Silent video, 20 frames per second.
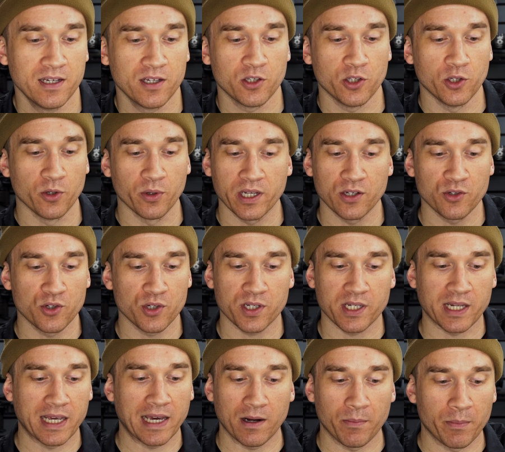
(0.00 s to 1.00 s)
you can
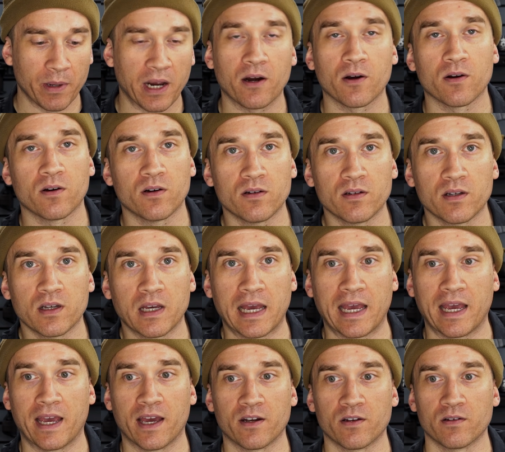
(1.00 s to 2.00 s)
just get a barrel
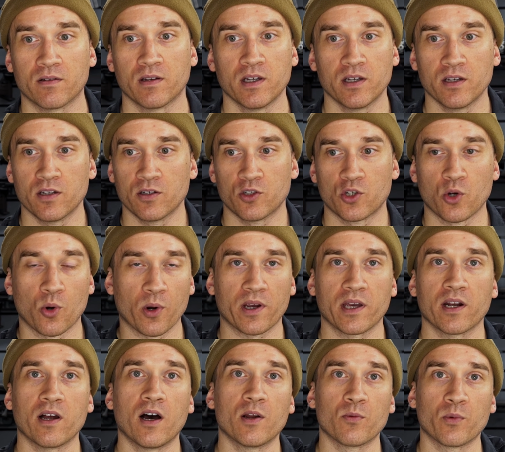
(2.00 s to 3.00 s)
and torque
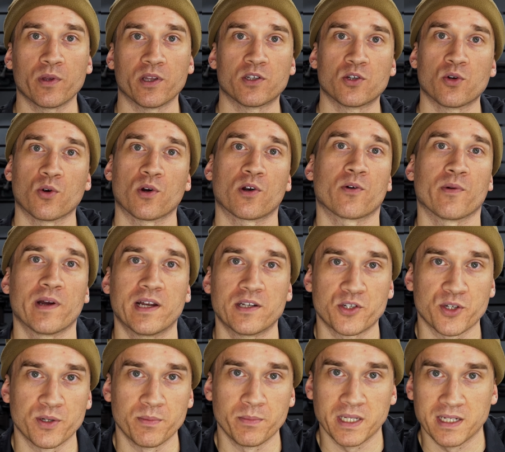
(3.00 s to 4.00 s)
it on with a torque
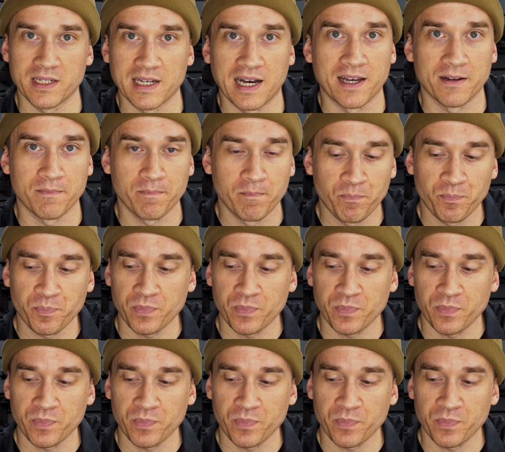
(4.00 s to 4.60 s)
wrench and be done.